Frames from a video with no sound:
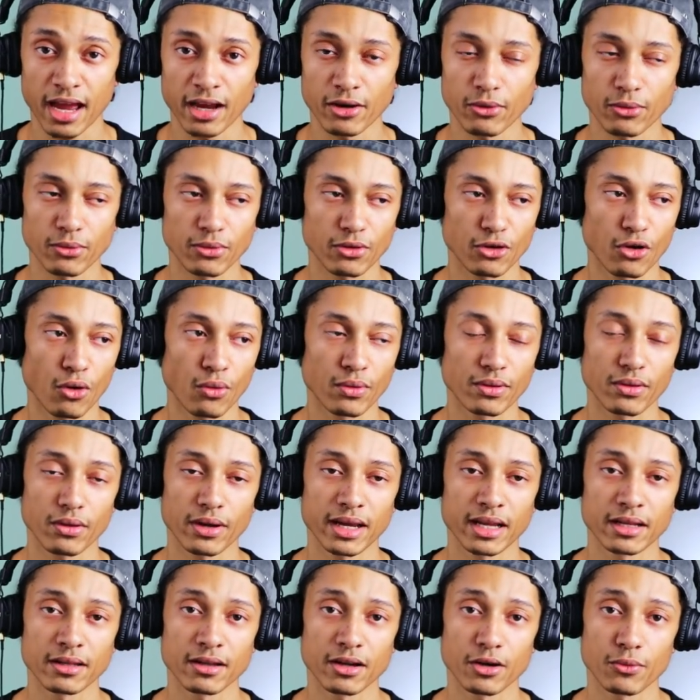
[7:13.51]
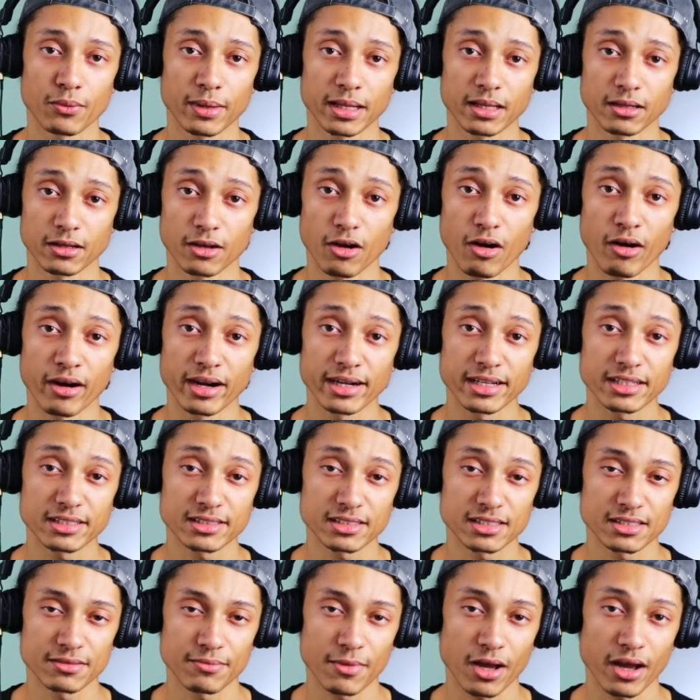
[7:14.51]
I don't go in there with an
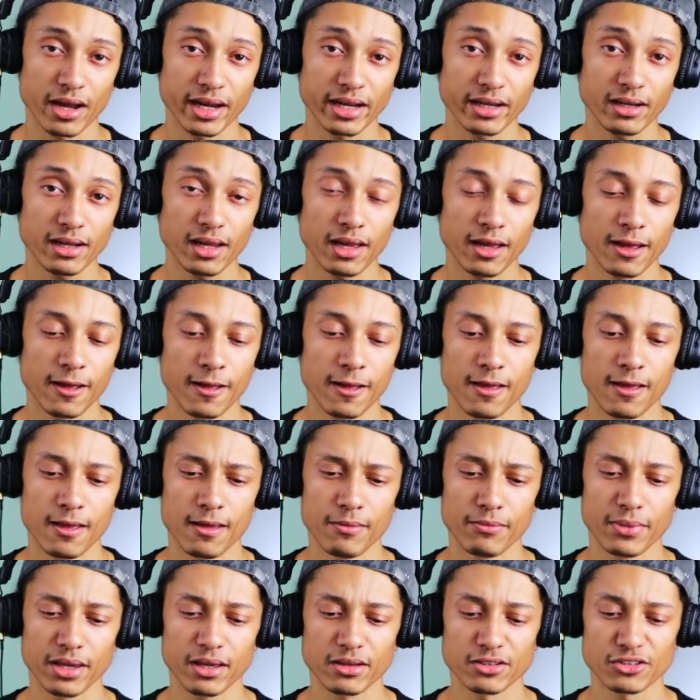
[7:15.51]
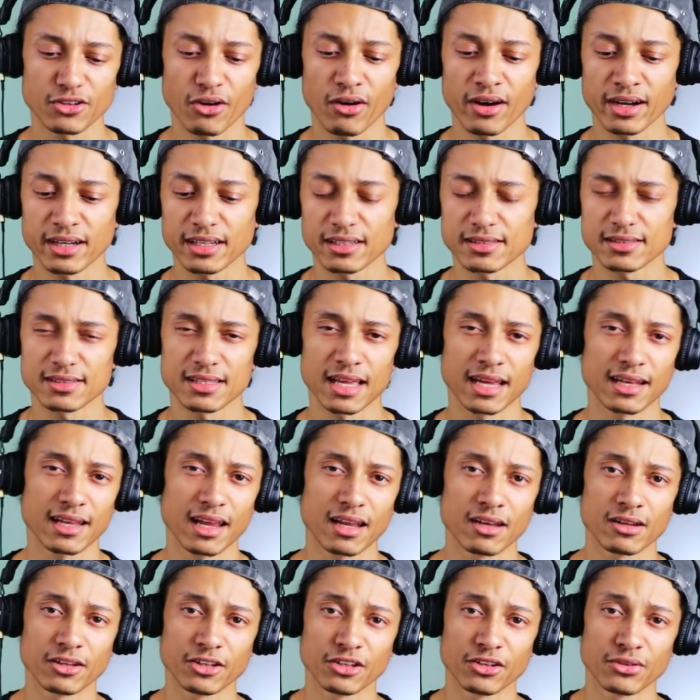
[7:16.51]
artist's mind because artists they
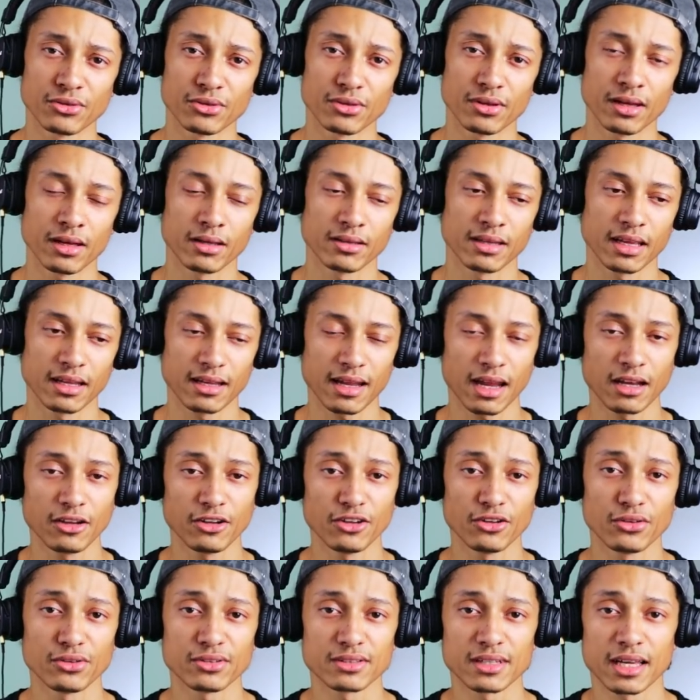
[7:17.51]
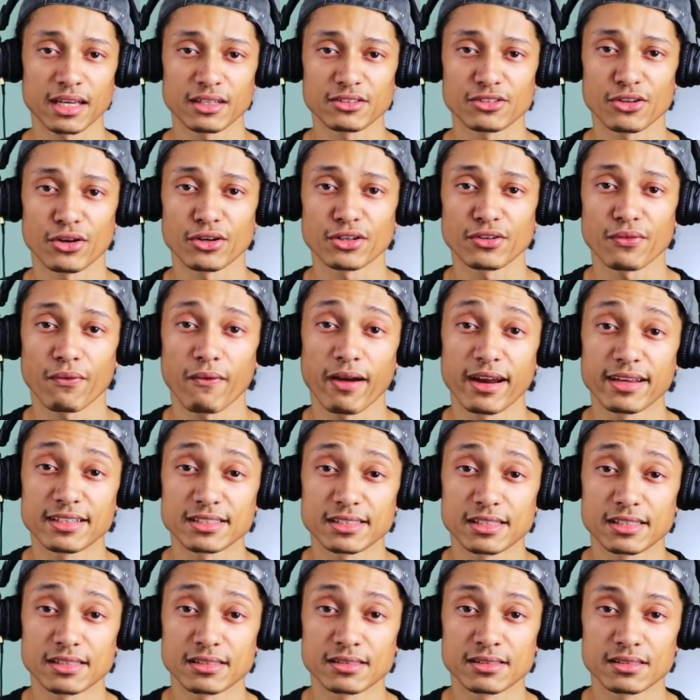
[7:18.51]
tend to use uh, they tend to use like search
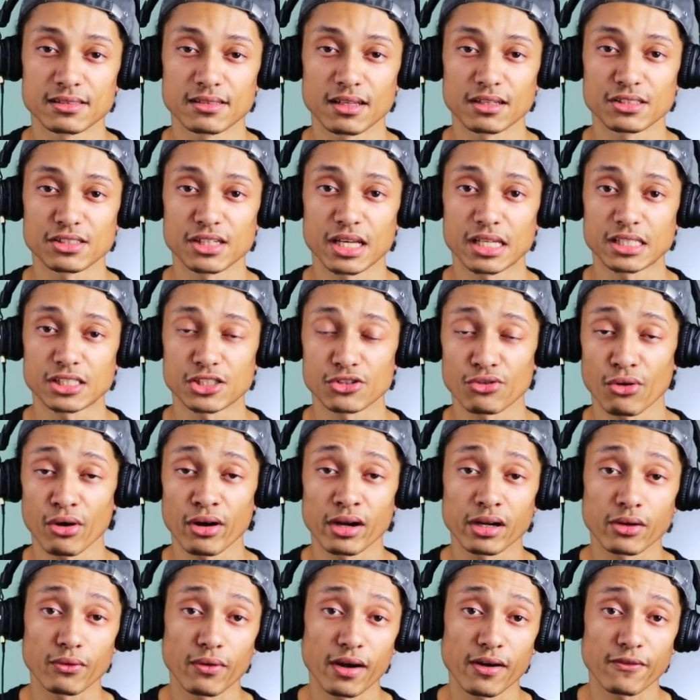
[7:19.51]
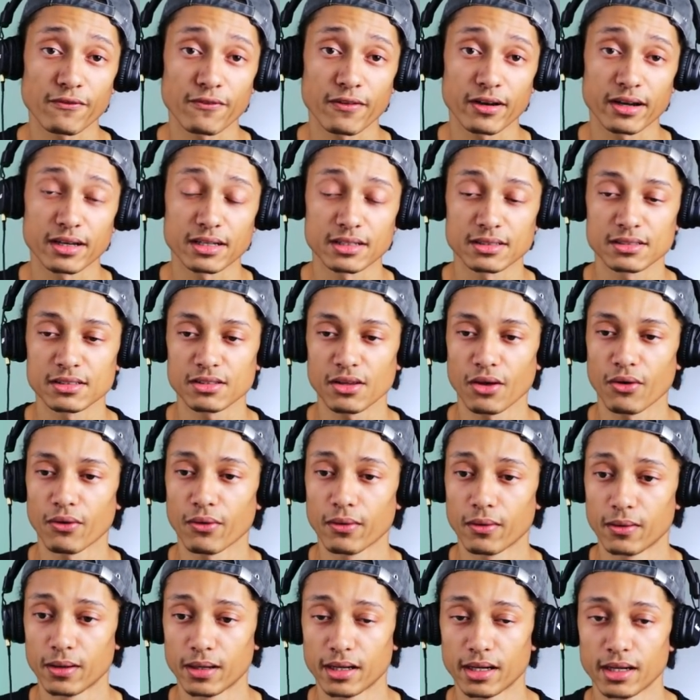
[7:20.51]
phrases such as drawing reference
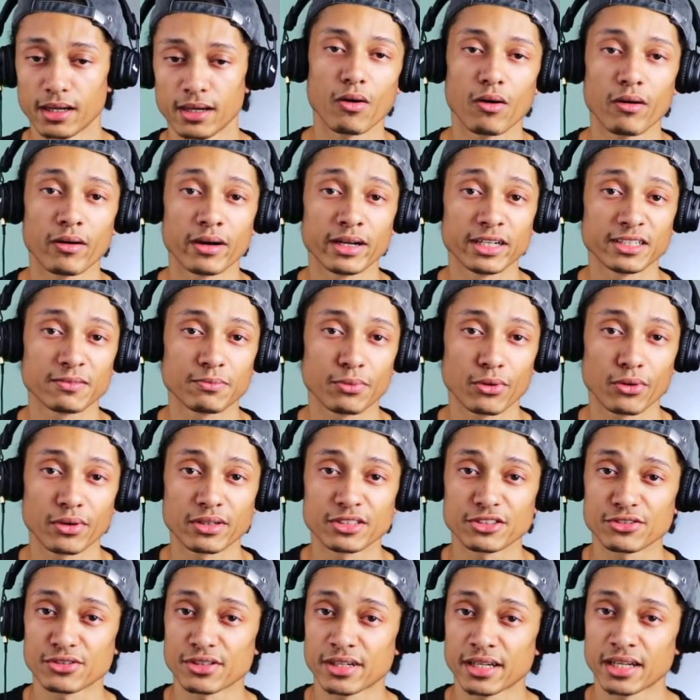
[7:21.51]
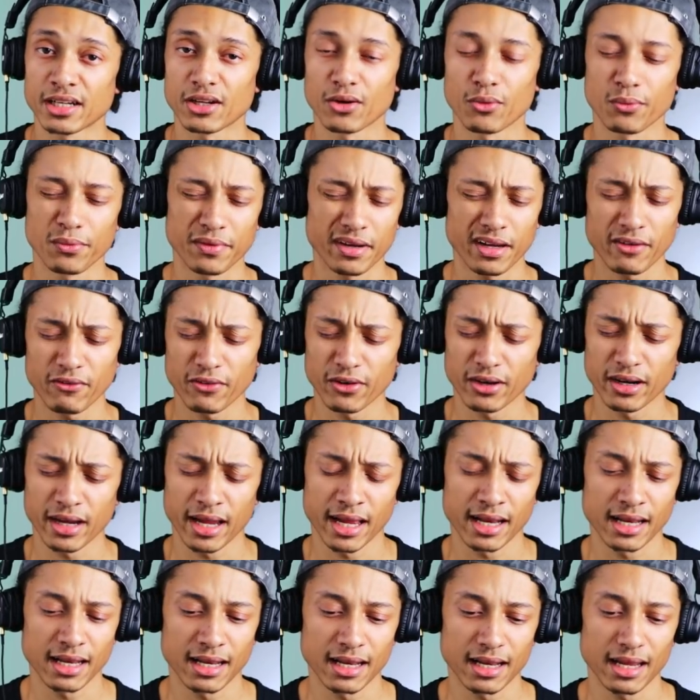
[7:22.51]
or art portrait or whatever
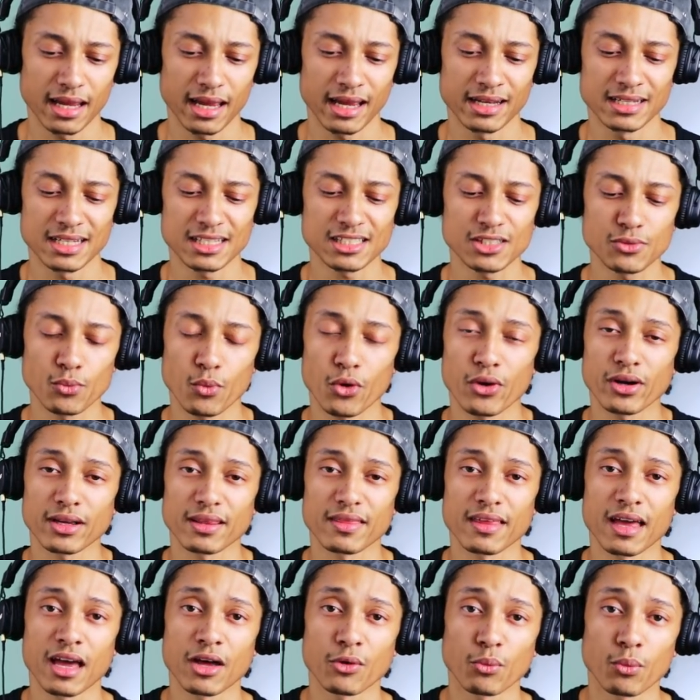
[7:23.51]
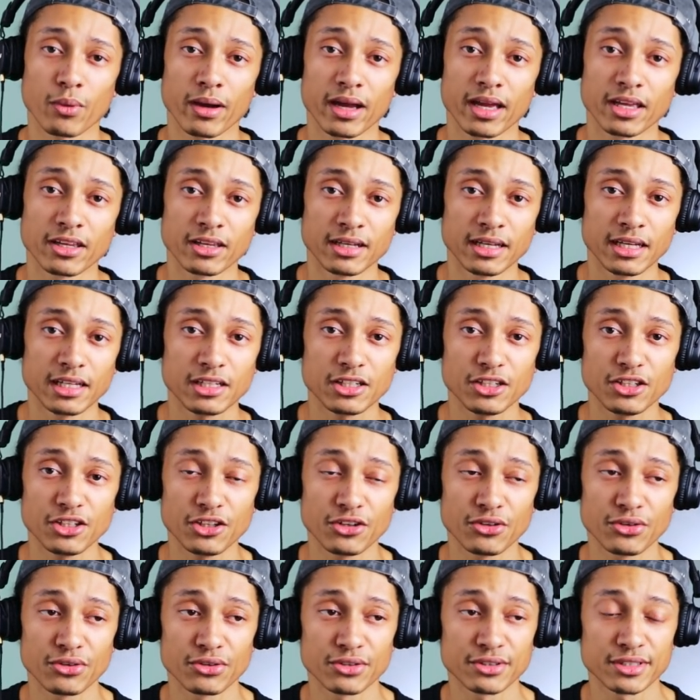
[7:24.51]
and it doesn't work that way you need to
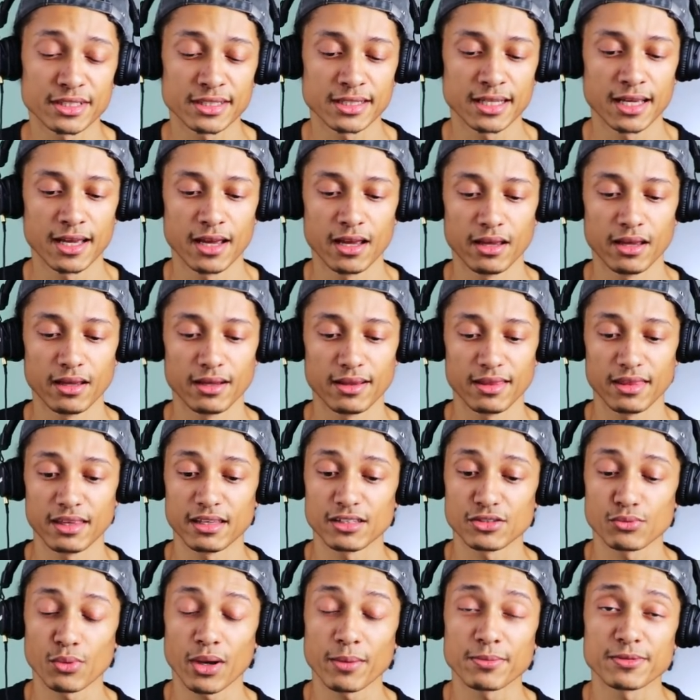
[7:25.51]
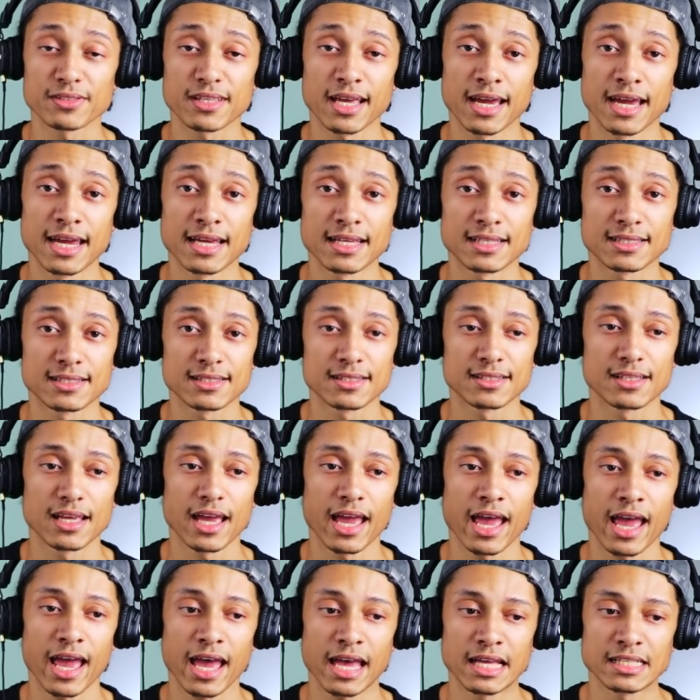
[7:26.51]
use these websites
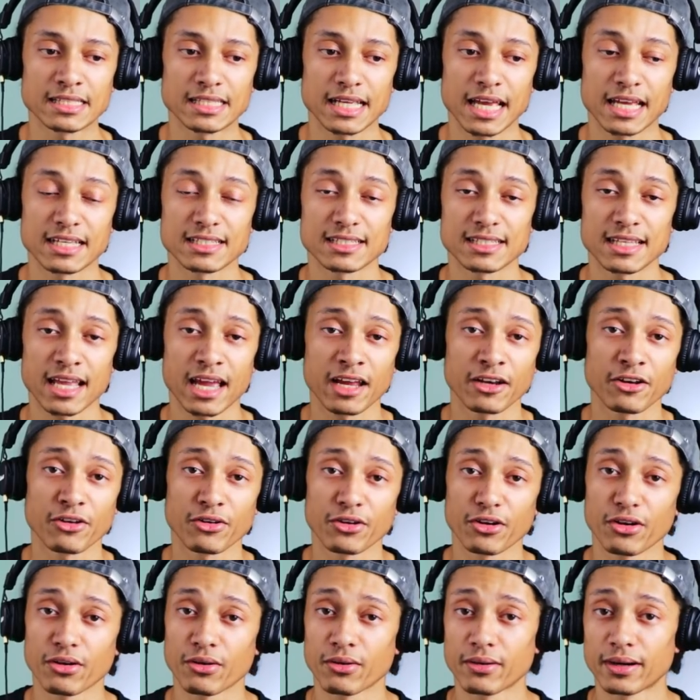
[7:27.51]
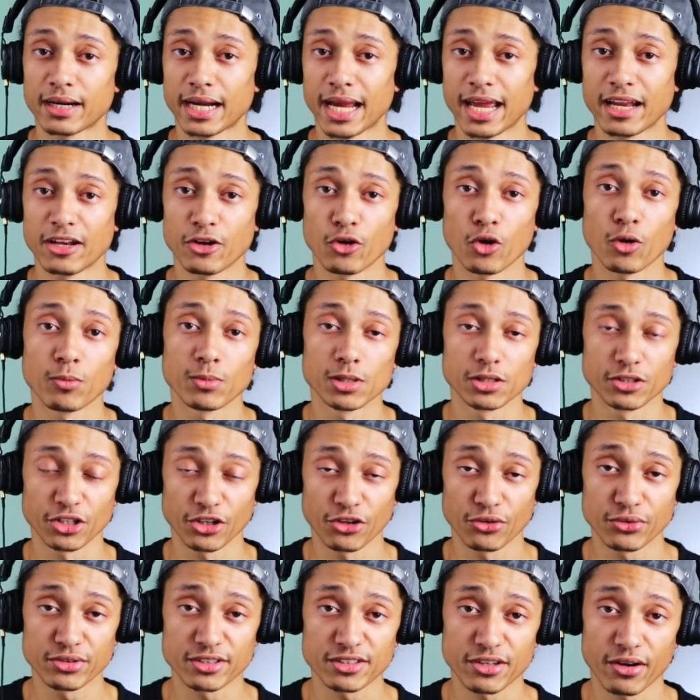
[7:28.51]
as a standard or a normal
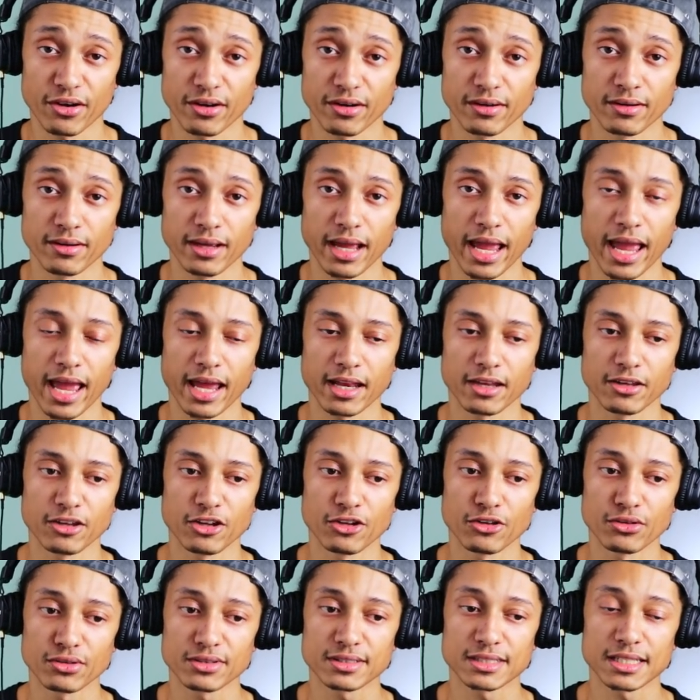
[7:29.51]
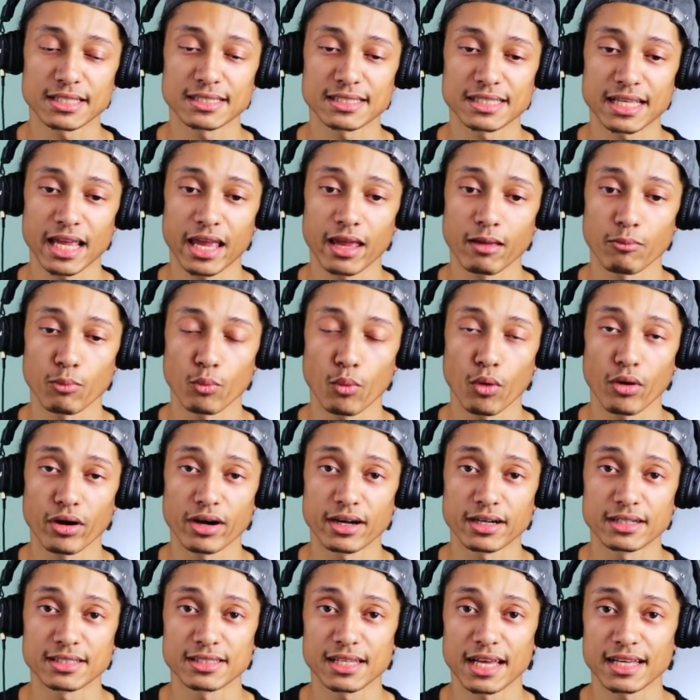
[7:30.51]
user and use the same
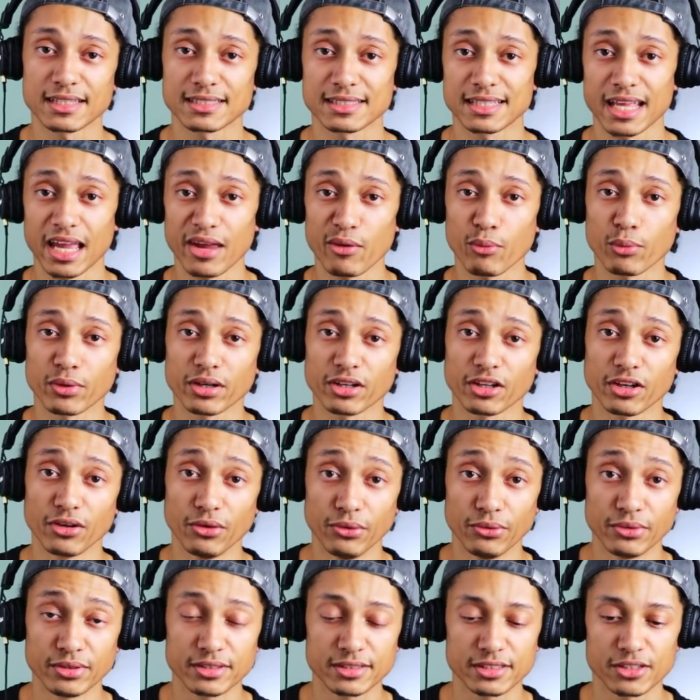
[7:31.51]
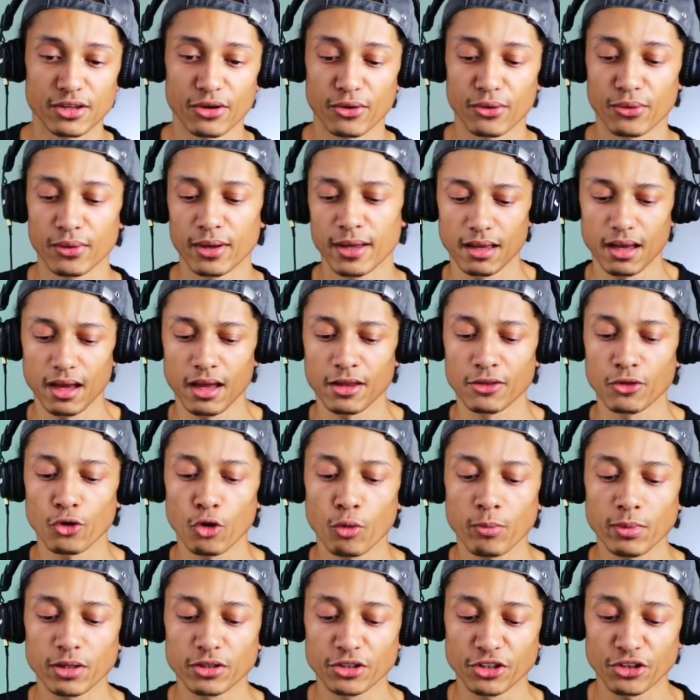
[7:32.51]
words as they would use so a
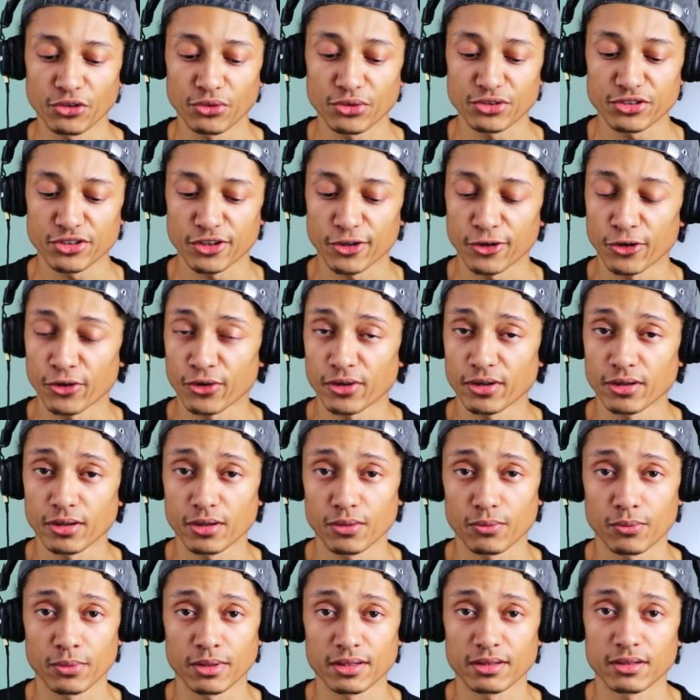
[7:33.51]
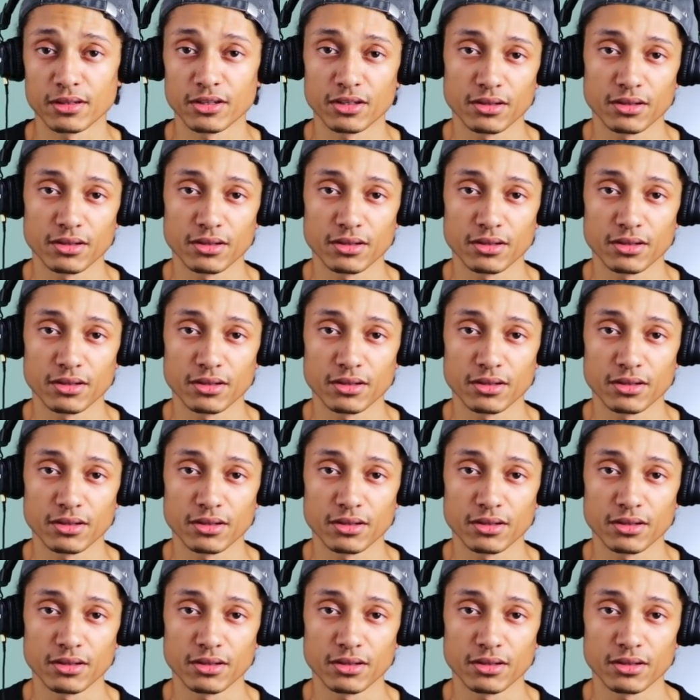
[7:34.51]
normal user would